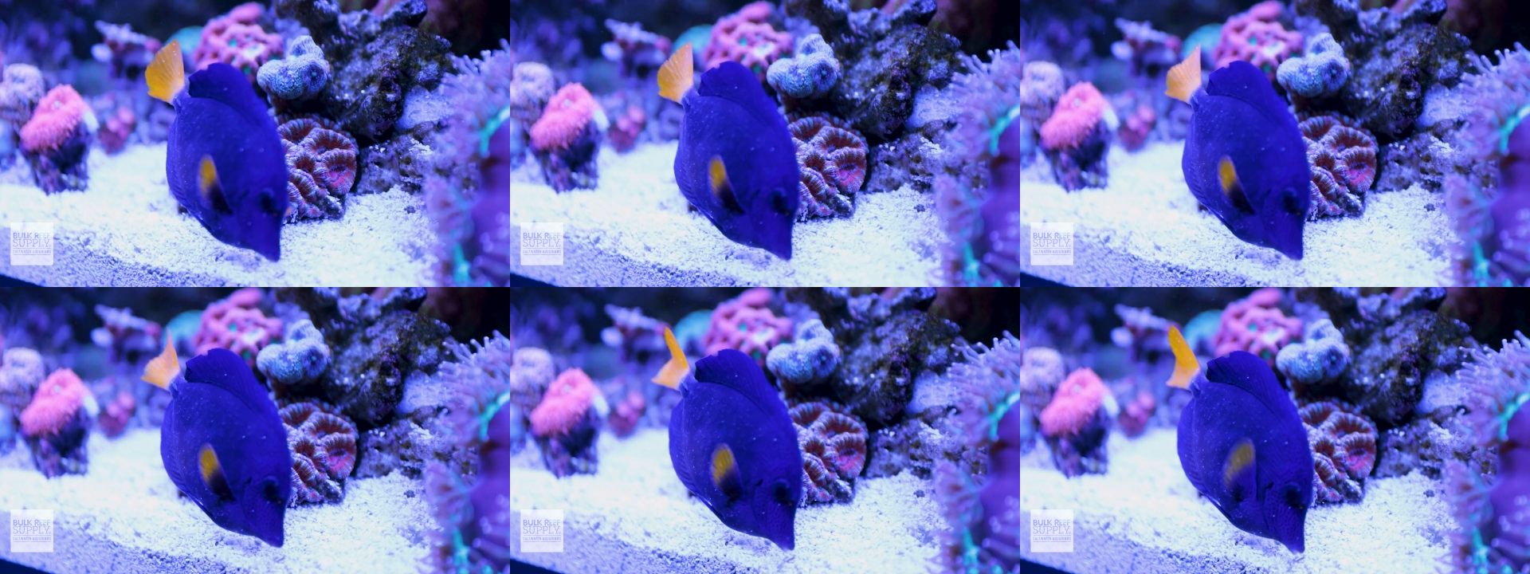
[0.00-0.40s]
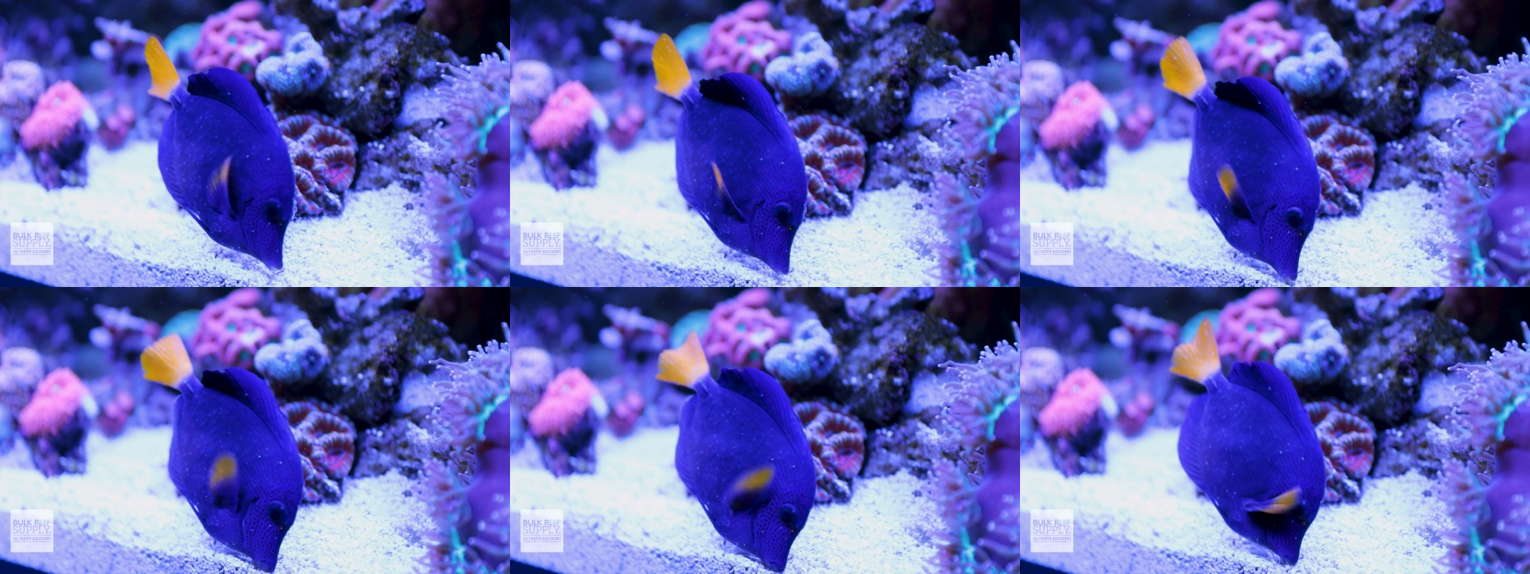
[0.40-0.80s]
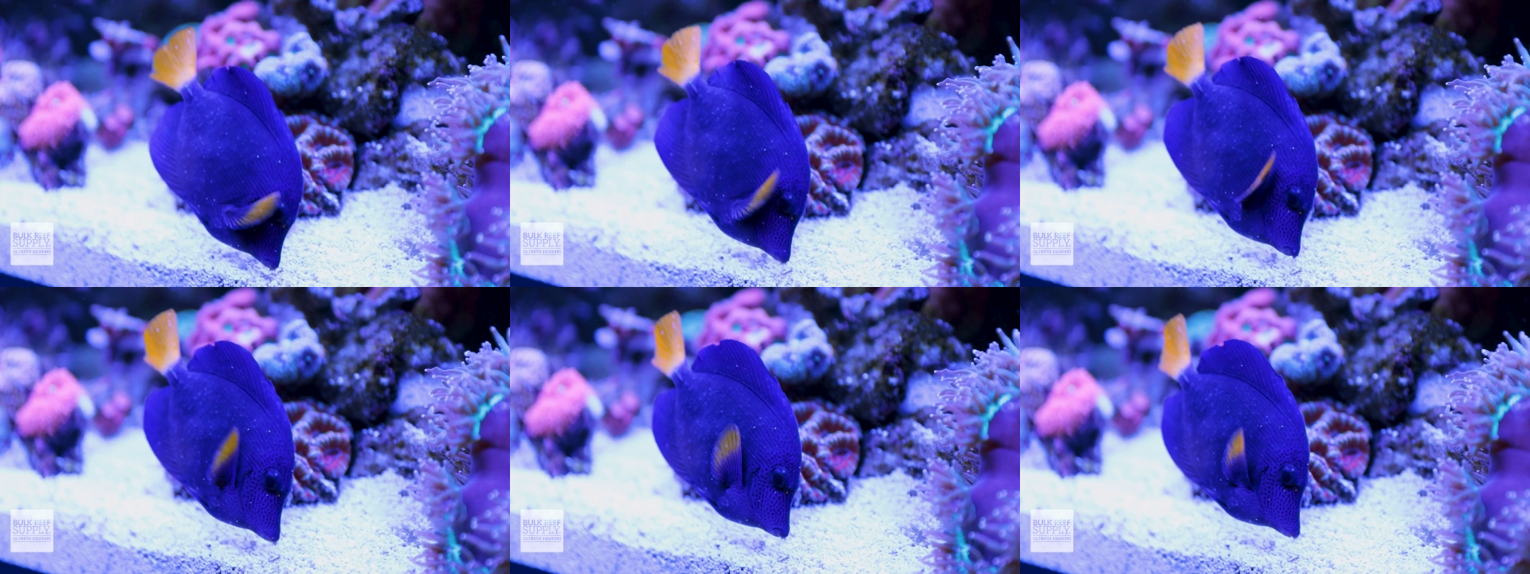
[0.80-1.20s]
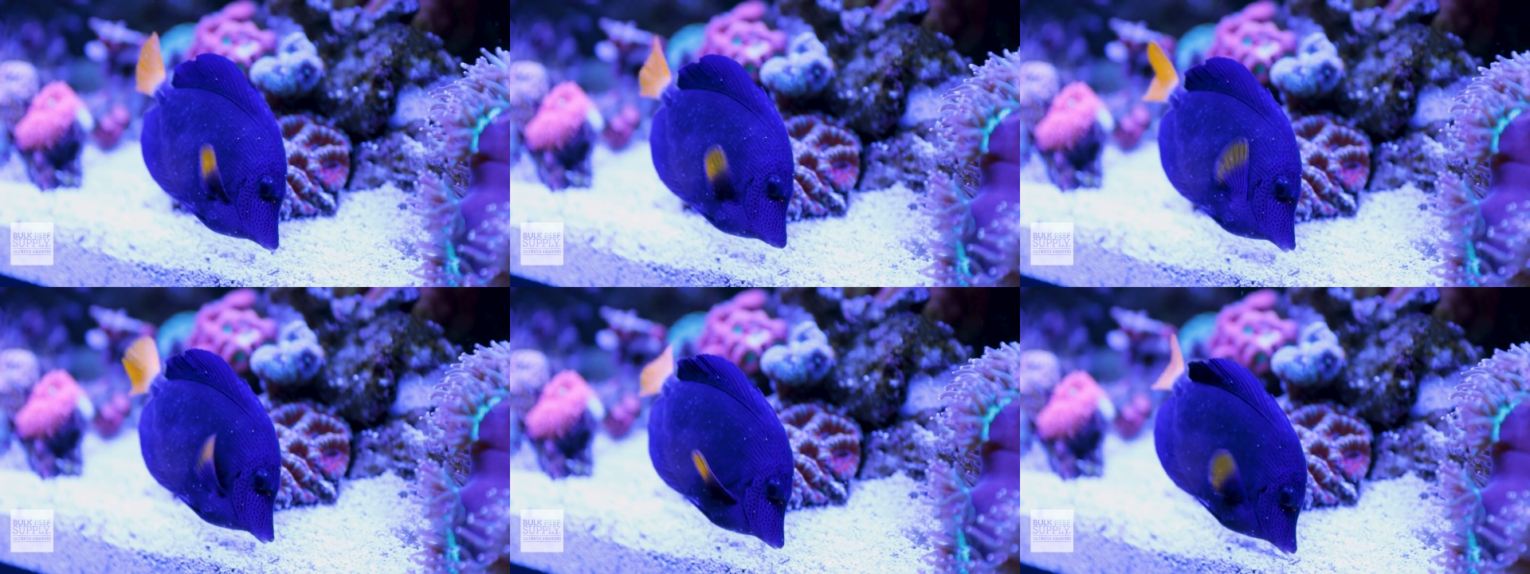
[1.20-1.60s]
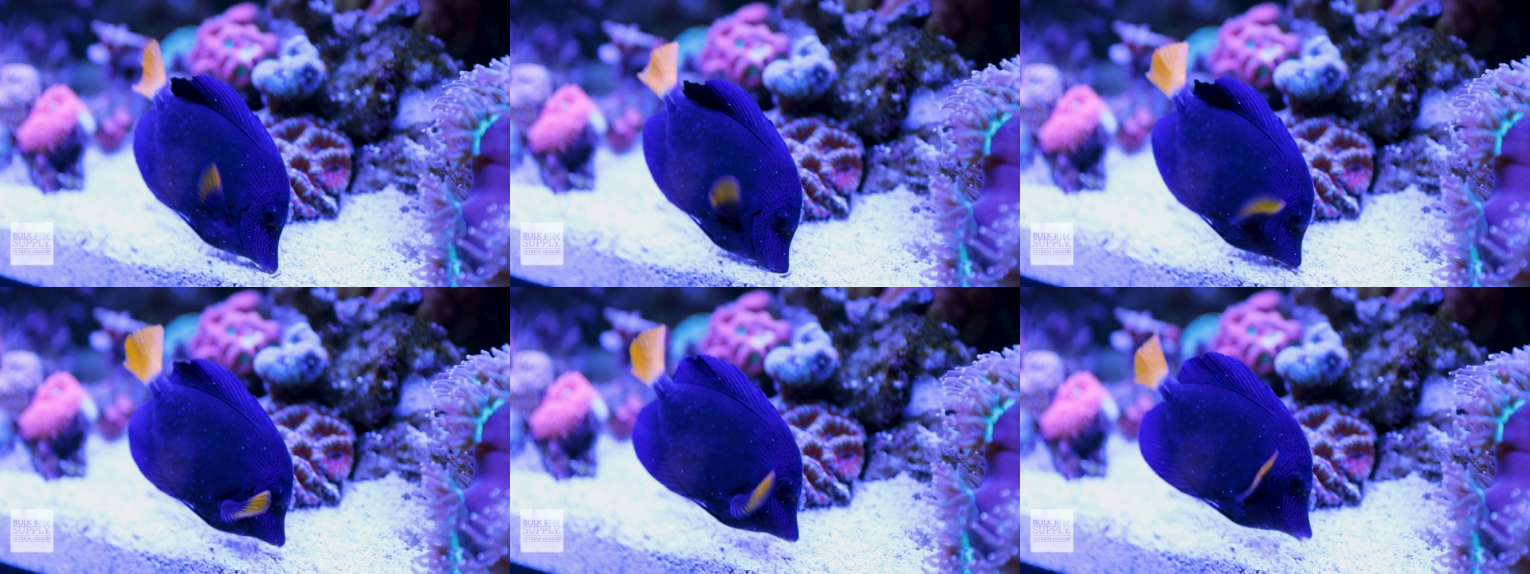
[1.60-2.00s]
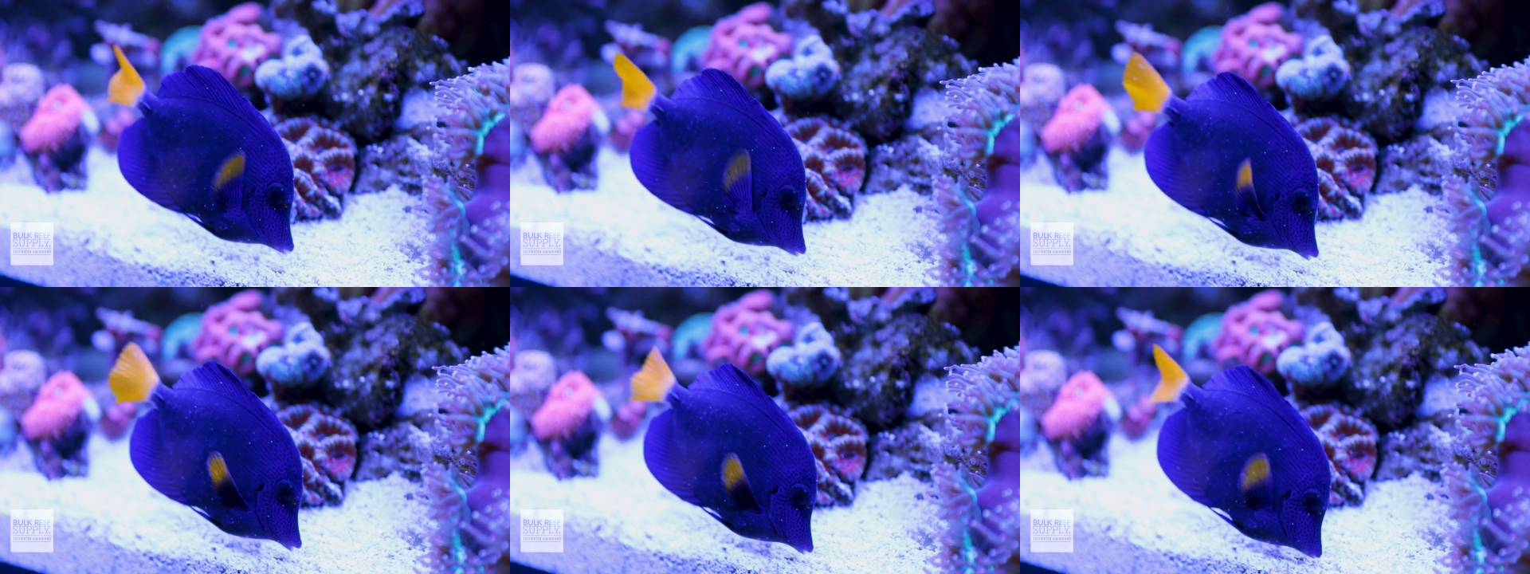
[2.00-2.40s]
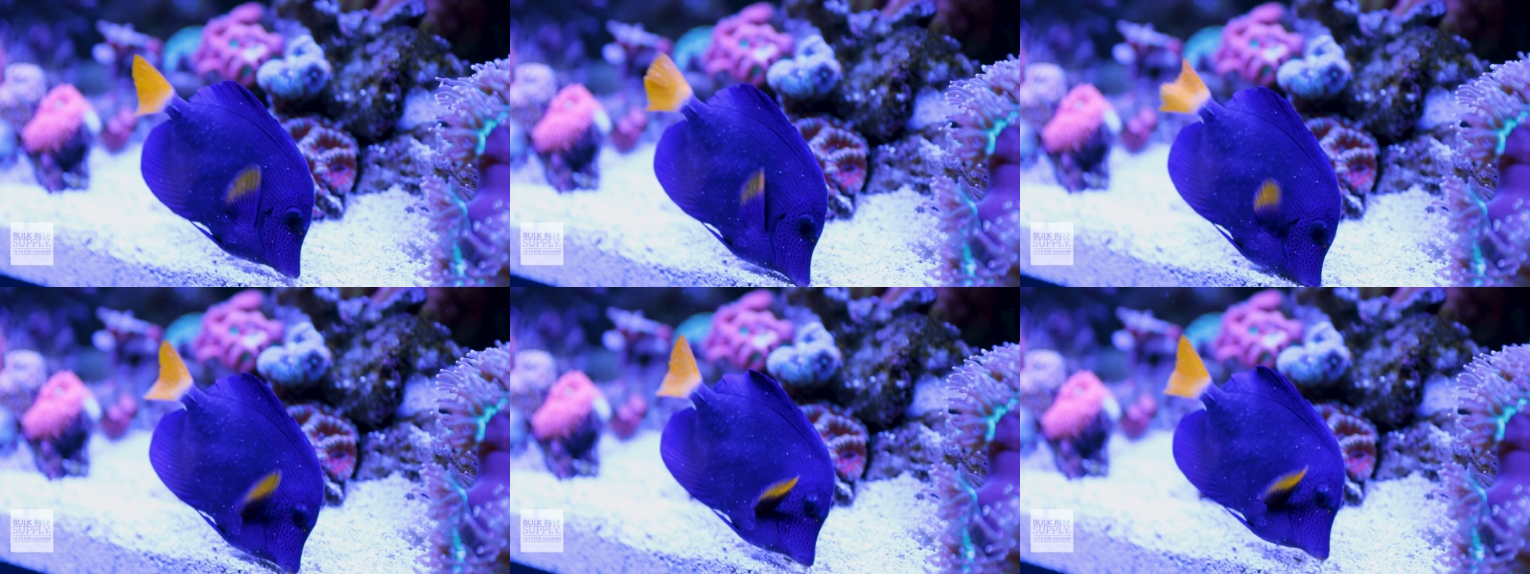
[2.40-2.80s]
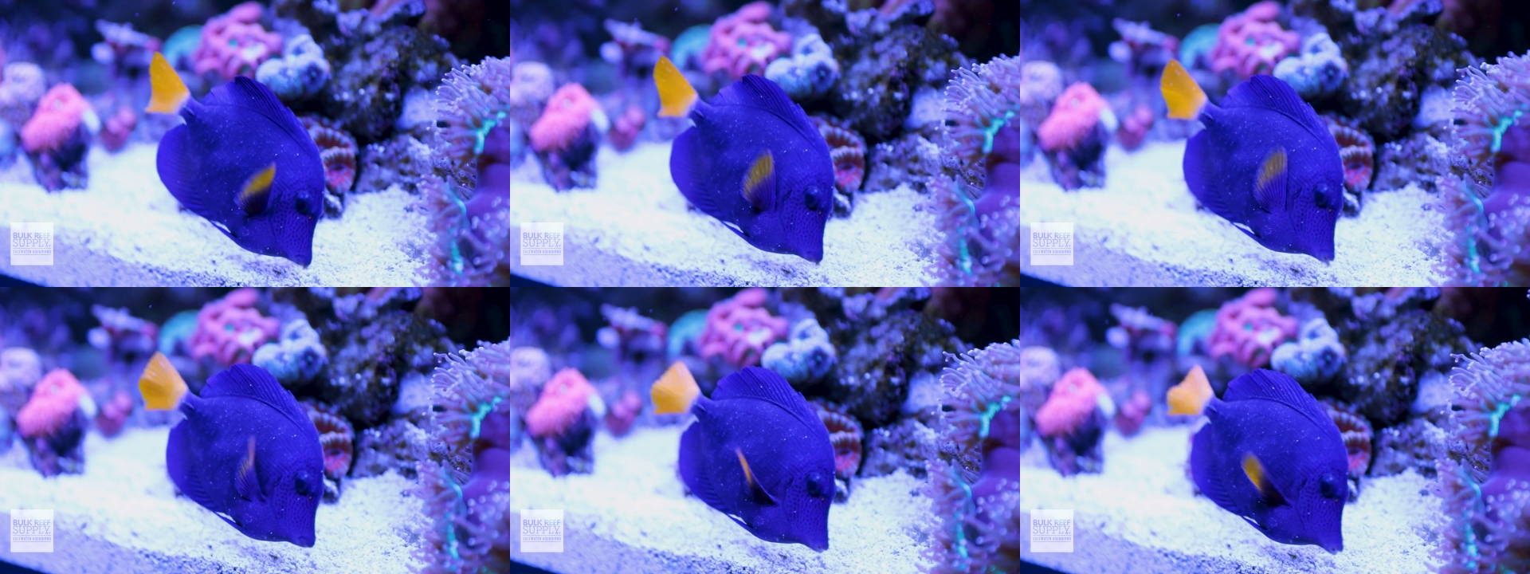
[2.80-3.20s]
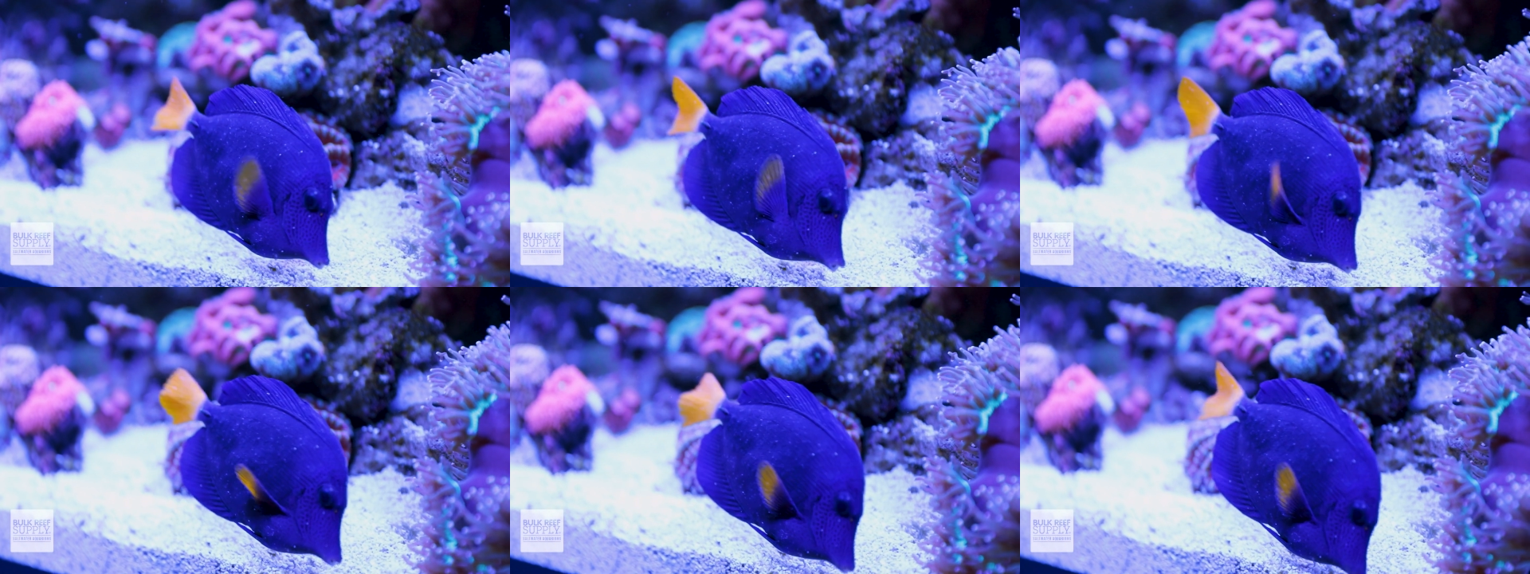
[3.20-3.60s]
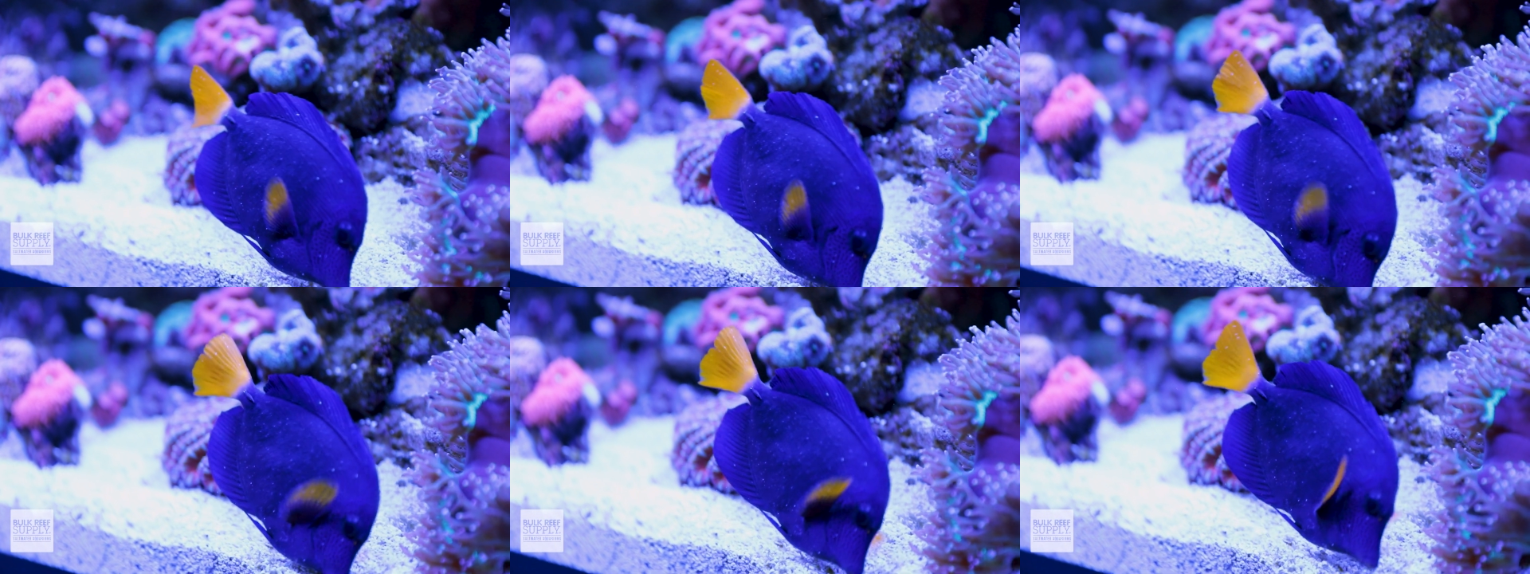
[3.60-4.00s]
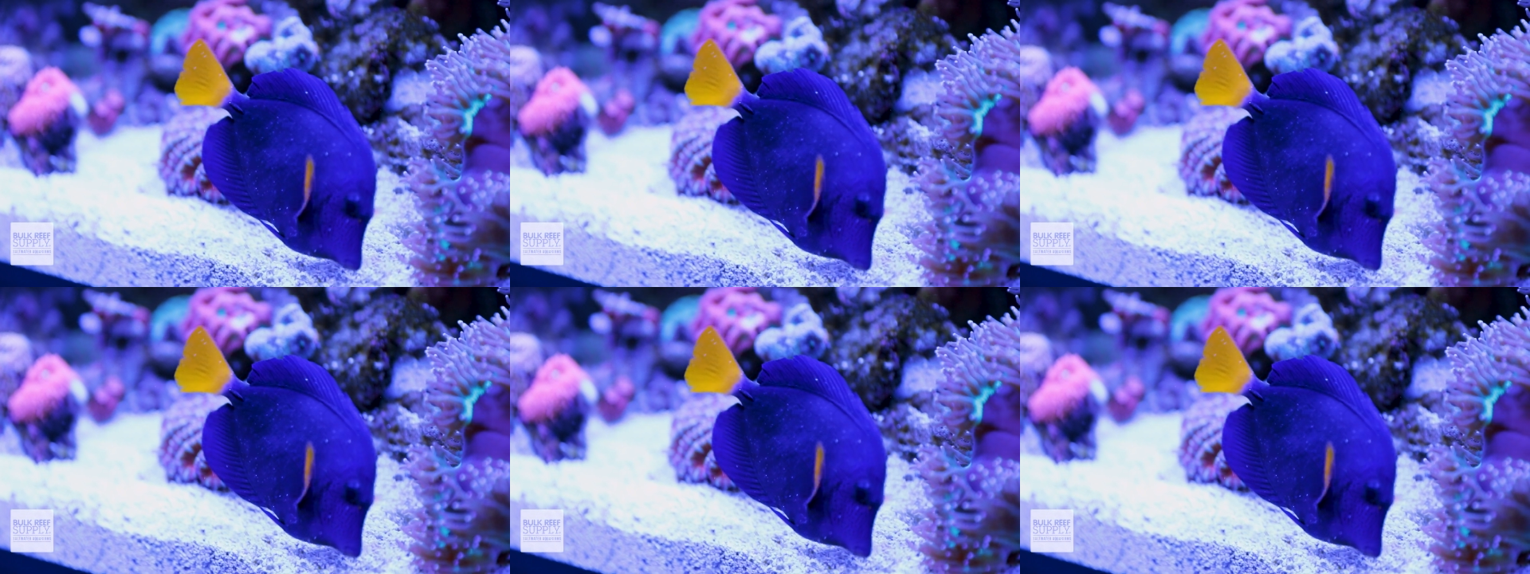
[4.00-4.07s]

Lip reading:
(no speaker visible)